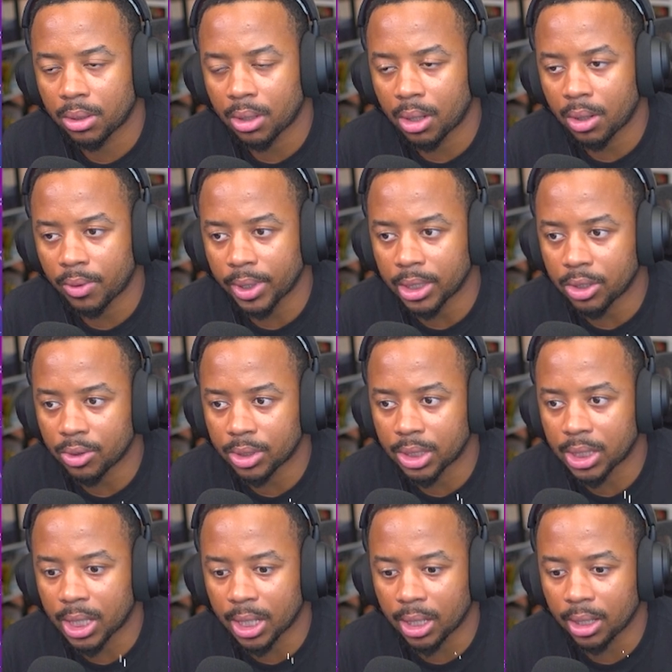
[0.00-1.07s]
Oh,
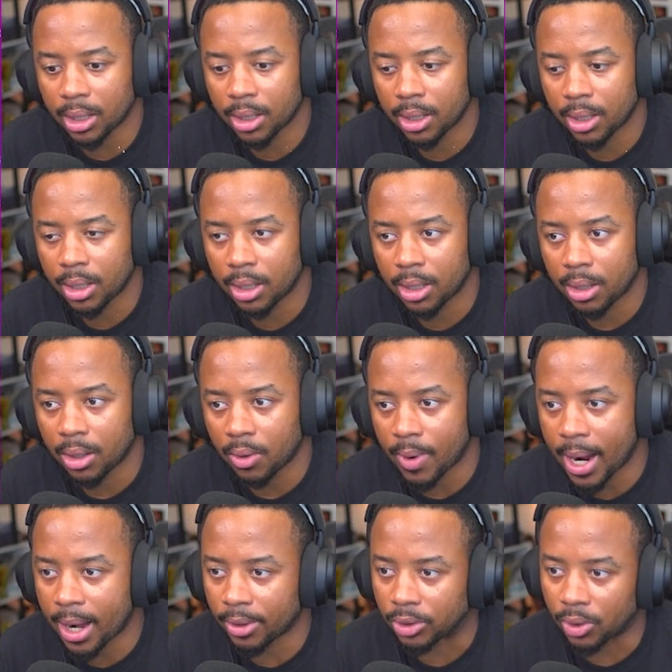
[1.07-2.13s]
interesting.
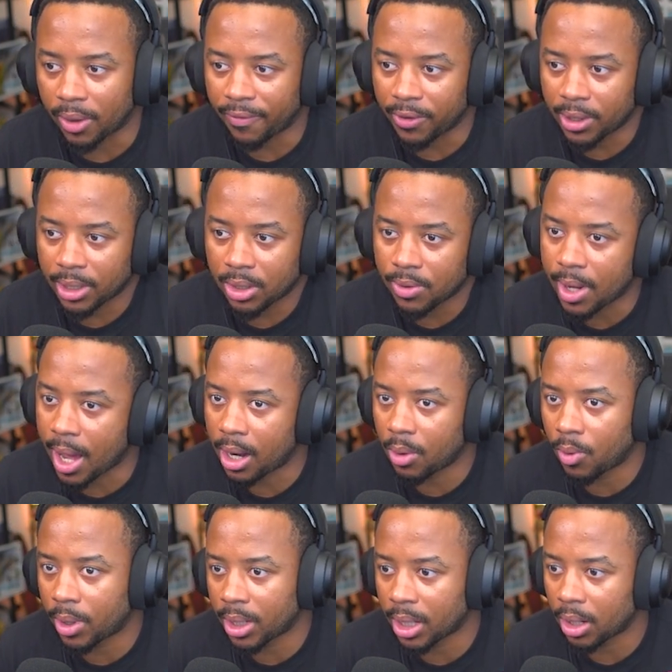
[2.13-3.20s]
Wow. So I feel like you kind
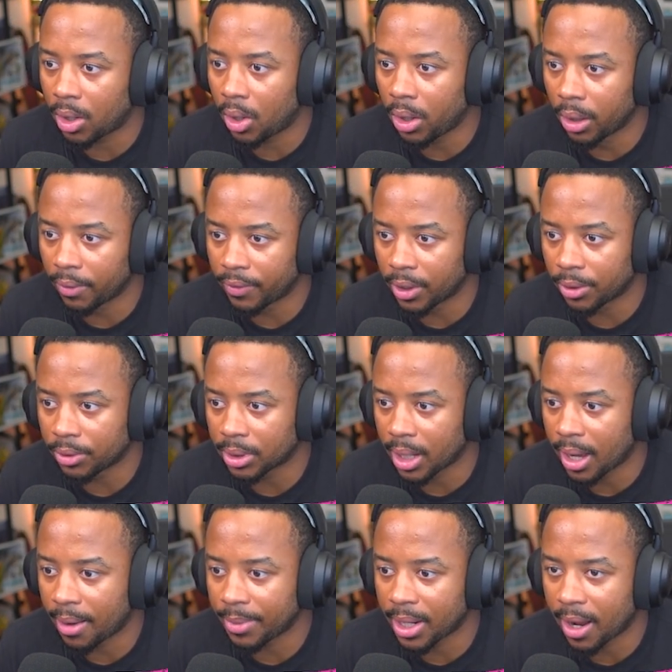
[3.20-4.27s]
of want to get all of those.
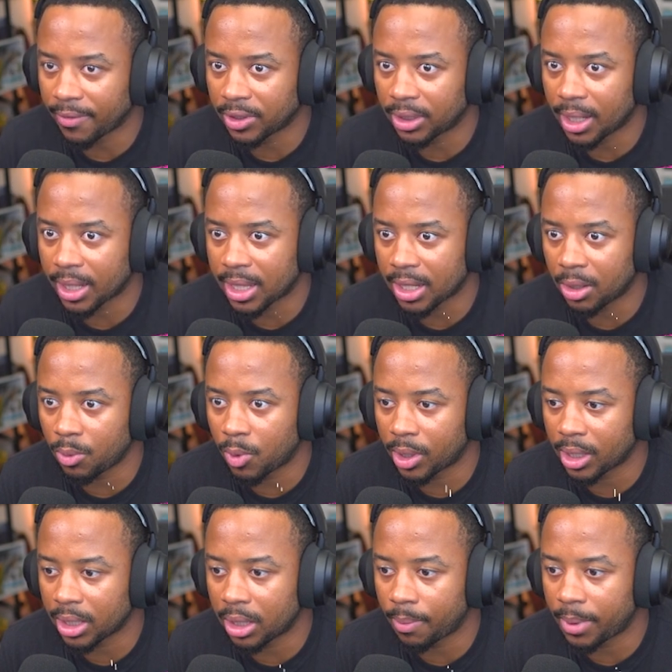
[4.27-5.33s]
I mean, obviously, I think you want
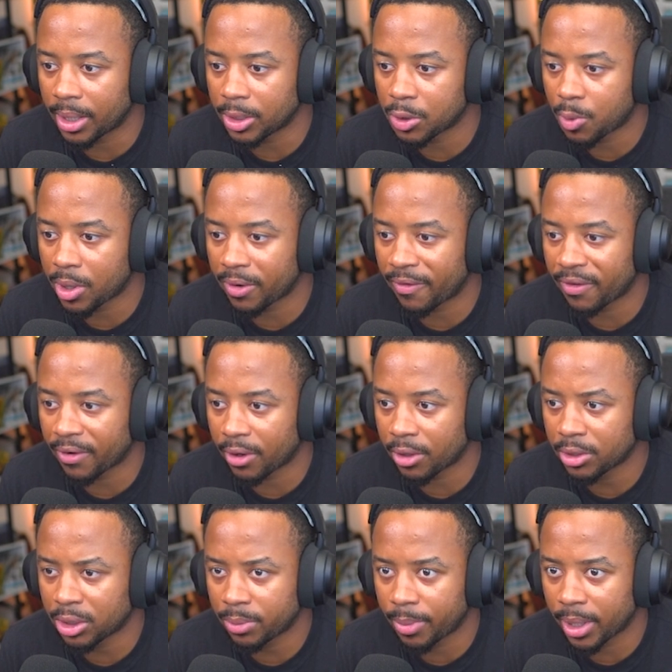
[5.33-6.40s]
to get the bench one
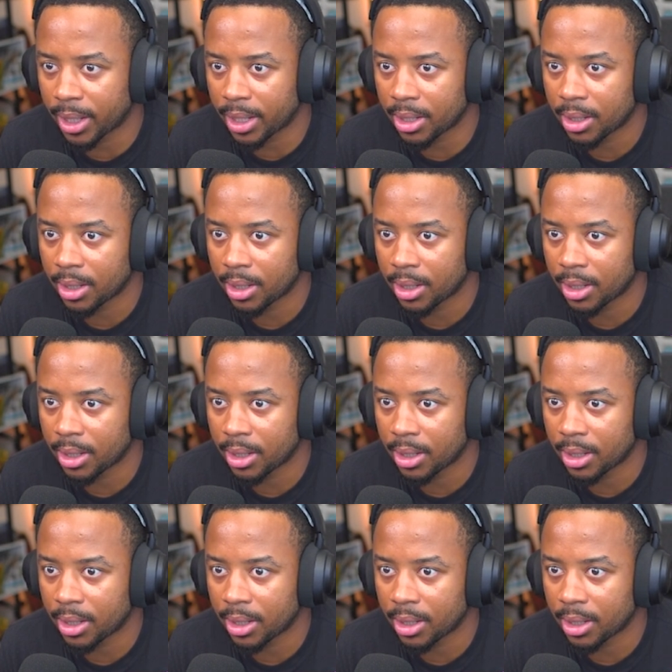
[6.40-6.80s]
first, but...